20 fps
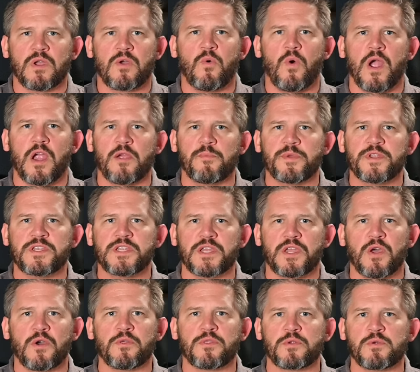a requirement to
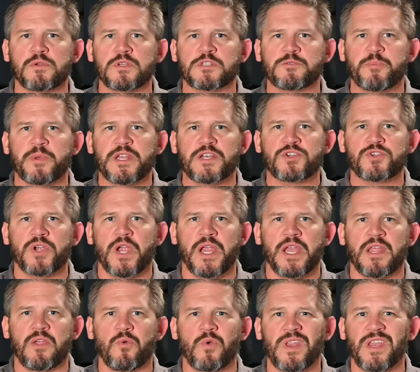go through spin
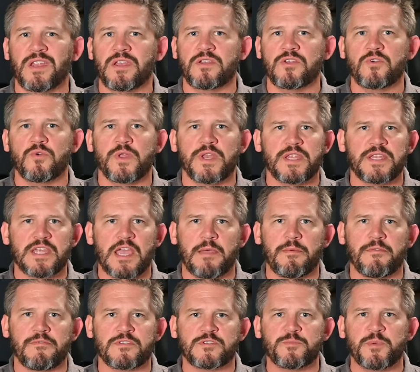training. We didn't do any
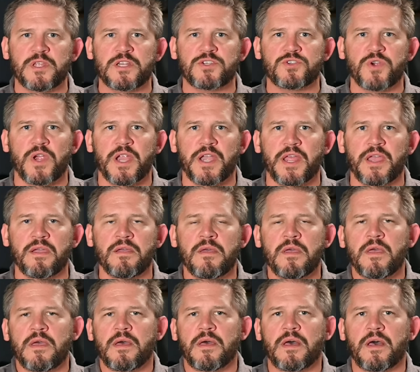type of spin training.
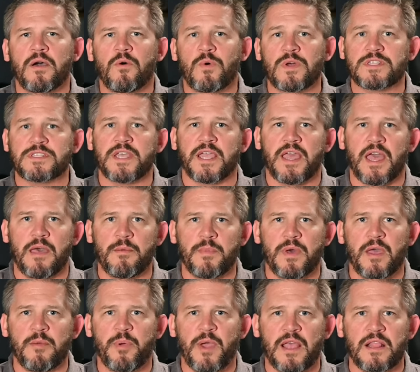Once I got
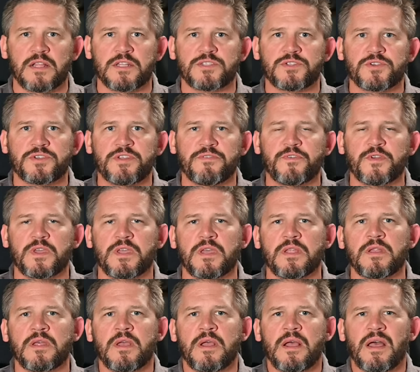my pilot
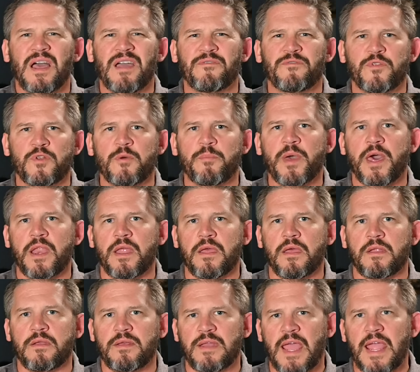certificate, I flew
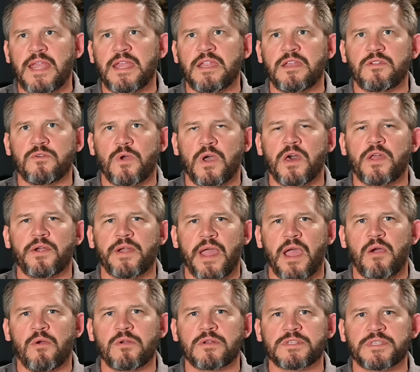about a 90 to 100
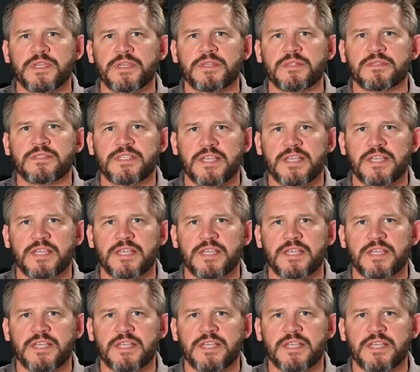hours in